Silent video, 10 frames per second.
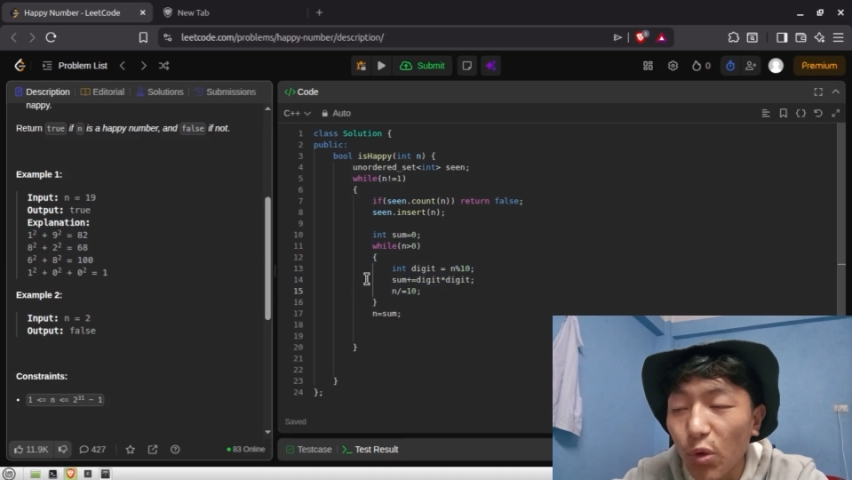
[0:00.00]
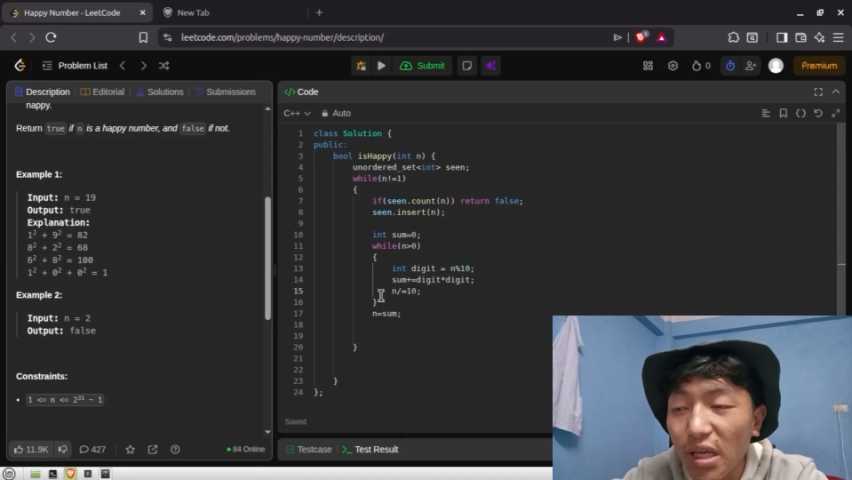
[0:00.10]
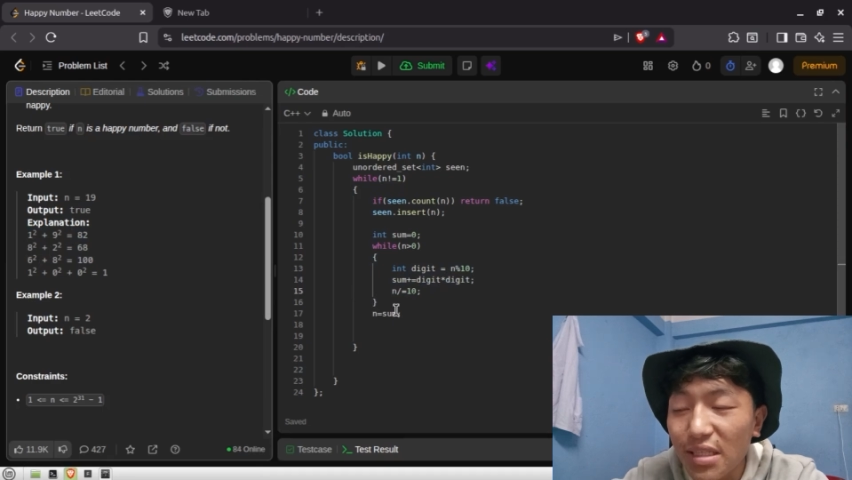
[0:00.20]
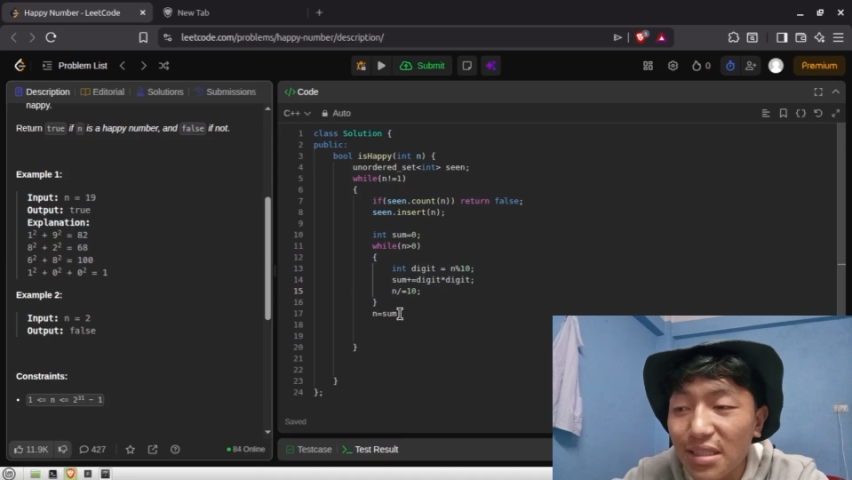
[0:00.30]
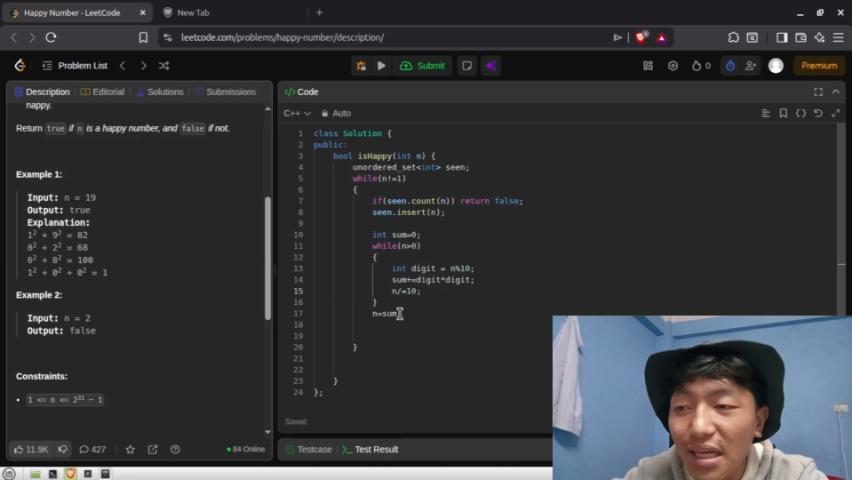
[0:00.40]

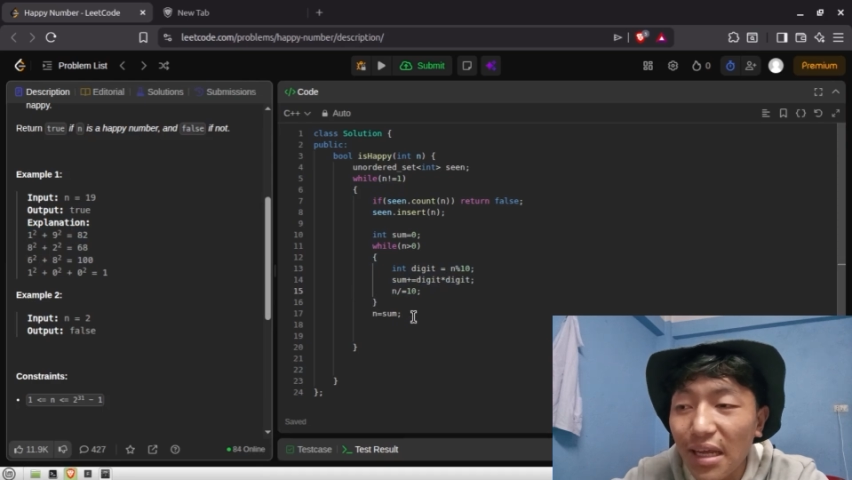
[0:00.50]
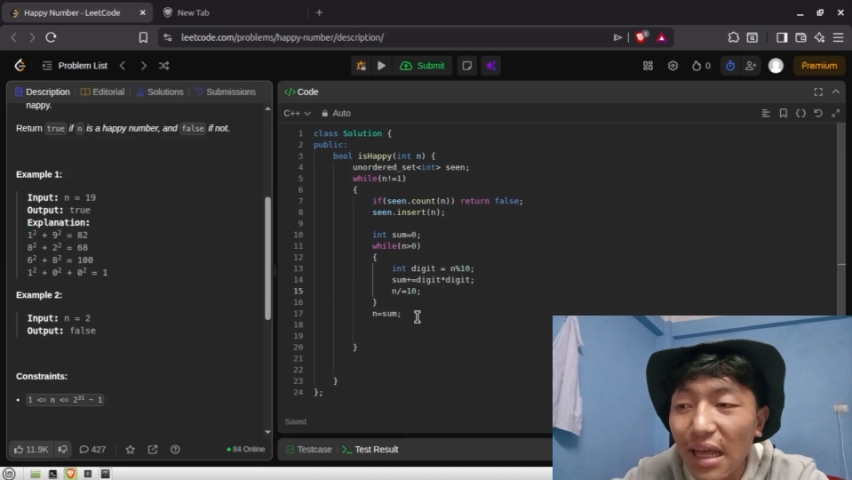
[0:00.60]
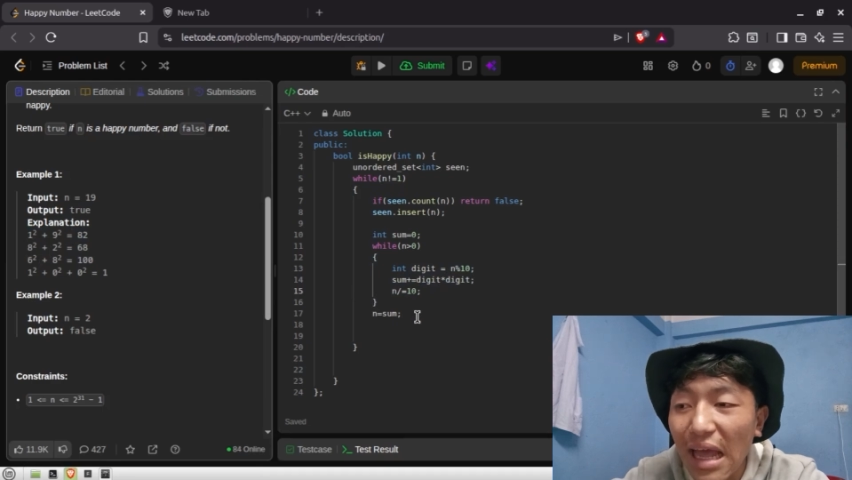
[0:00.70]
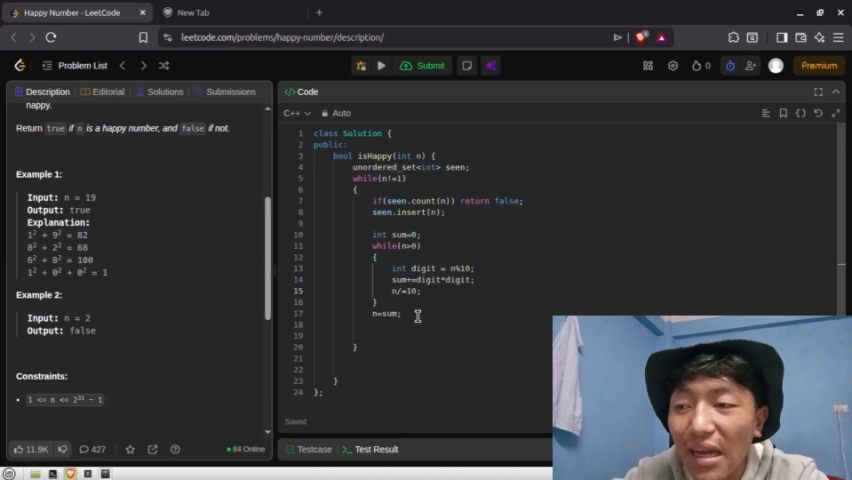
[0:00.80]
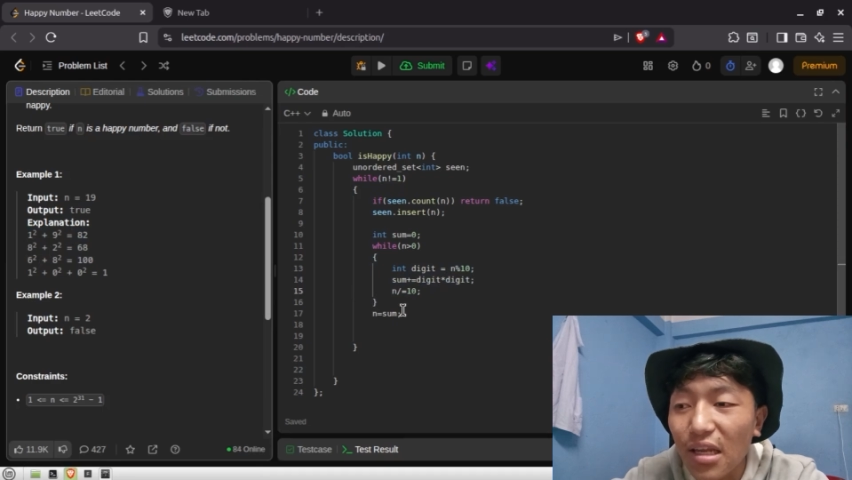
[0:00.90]
we
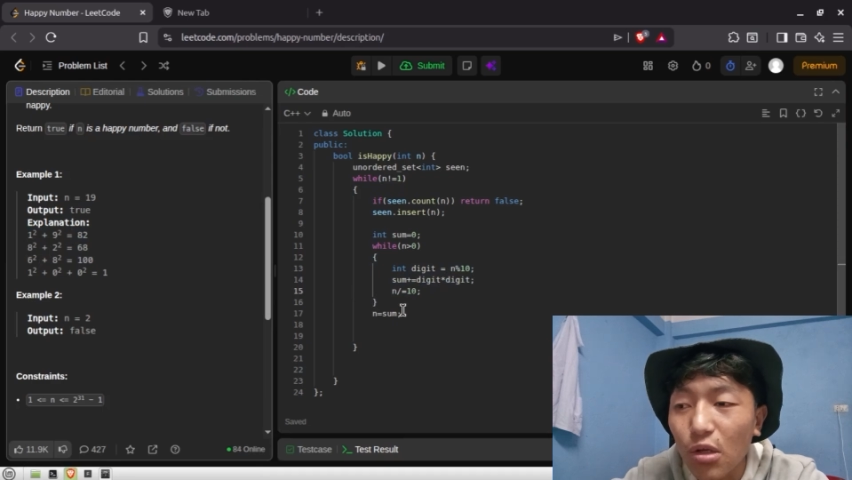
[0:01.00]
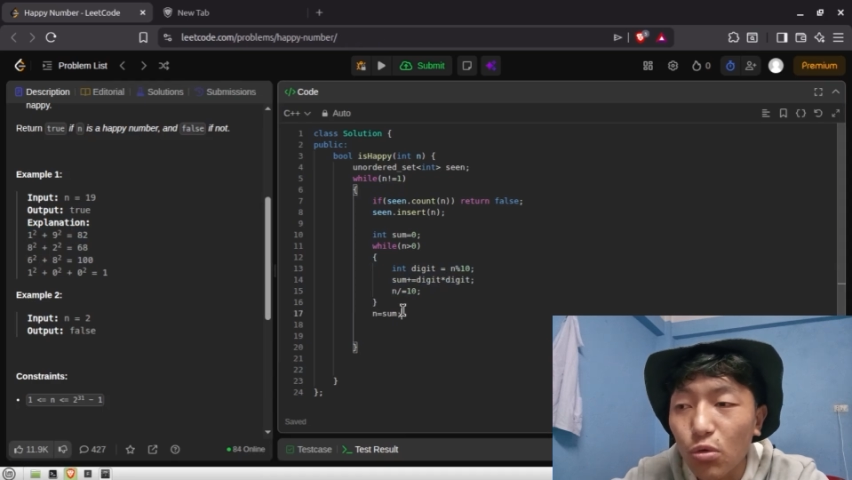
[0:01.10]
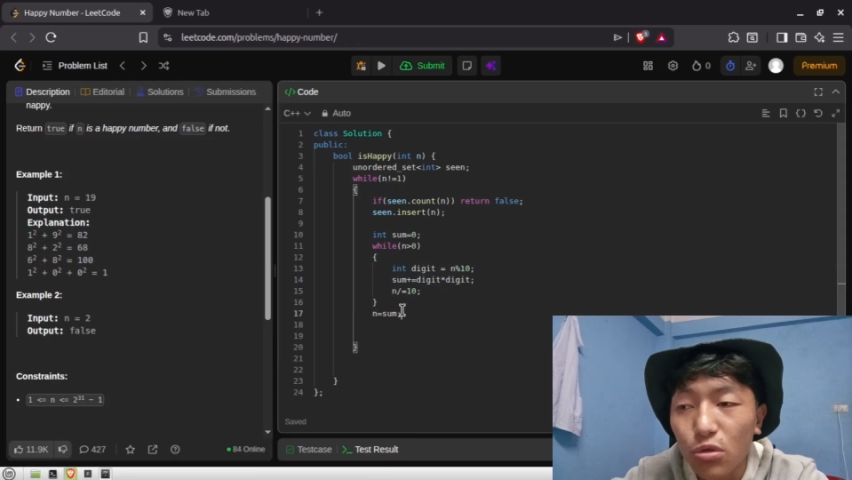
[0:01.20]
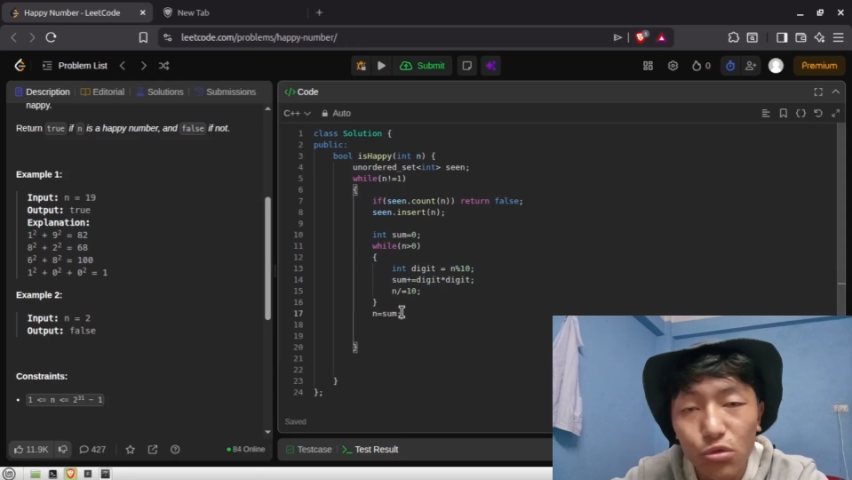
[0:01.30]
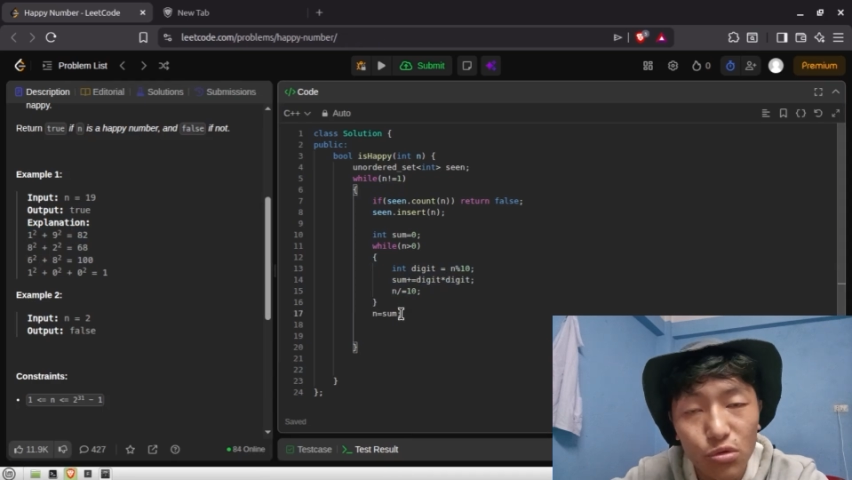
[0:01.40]
say n
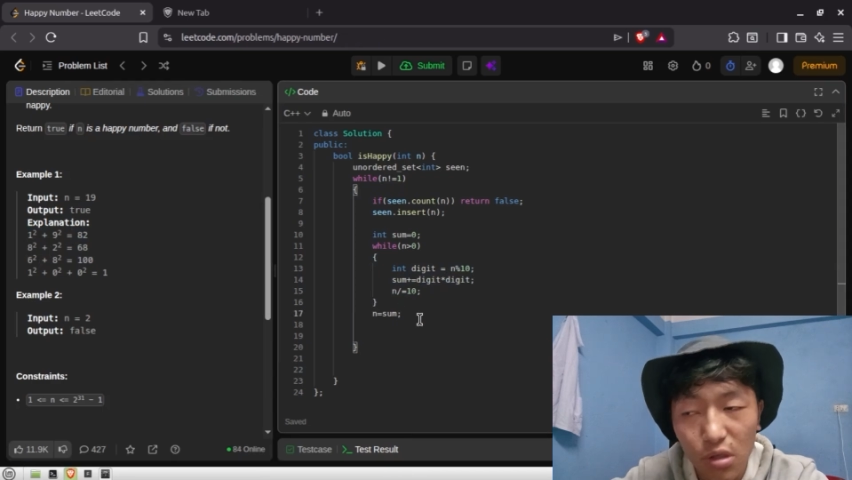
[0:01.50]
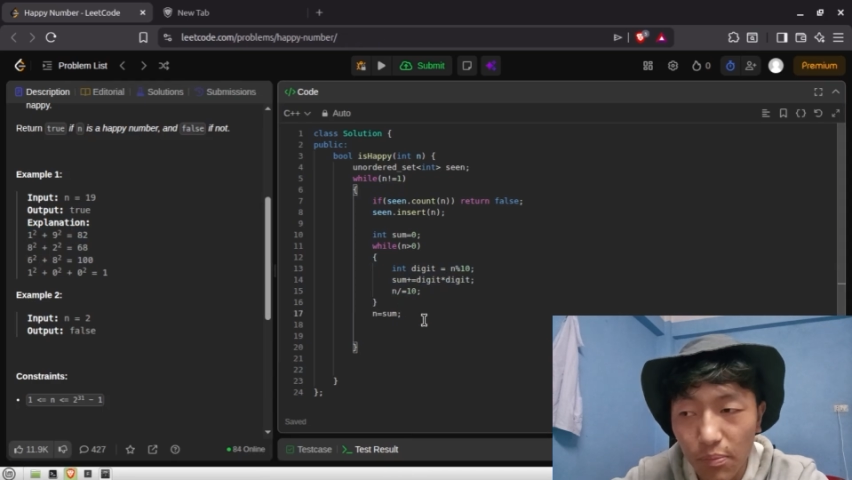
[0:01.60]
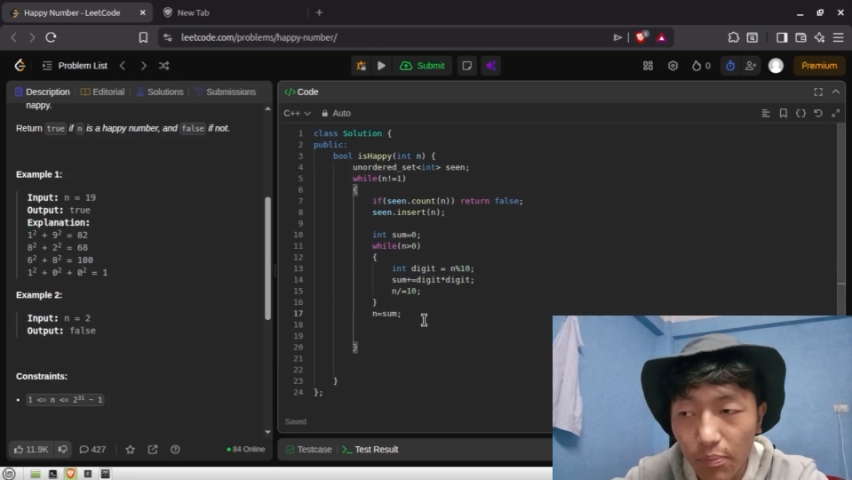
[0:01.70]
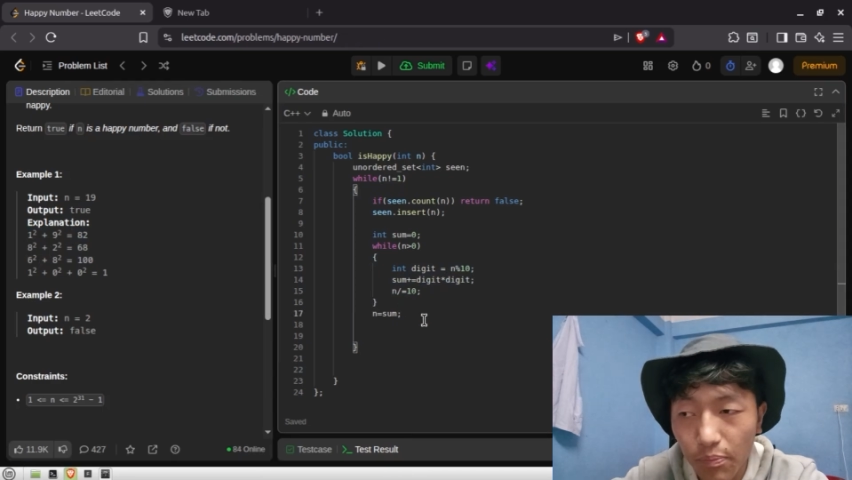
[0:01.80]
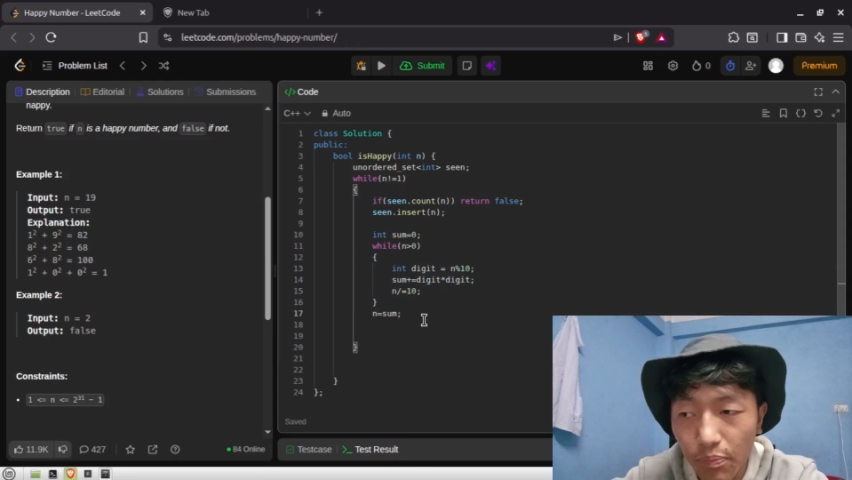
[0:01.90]
equals to
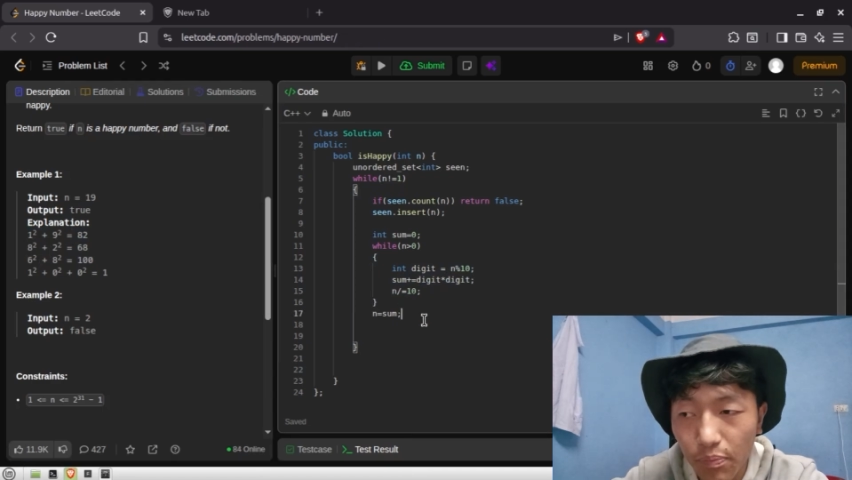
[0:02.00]
sum